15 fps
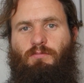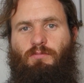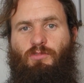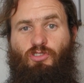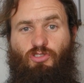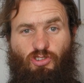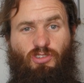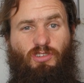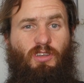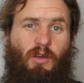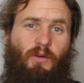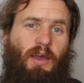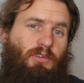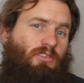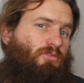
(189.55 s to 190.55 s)
You should know
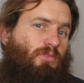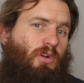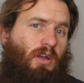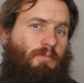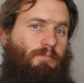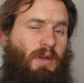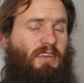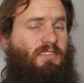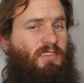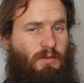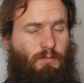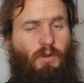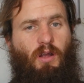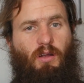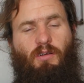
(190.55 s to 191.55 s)
how to write basic
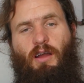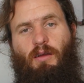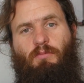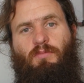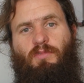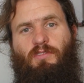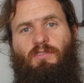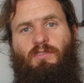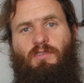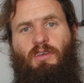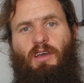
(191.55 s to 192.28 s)
programs,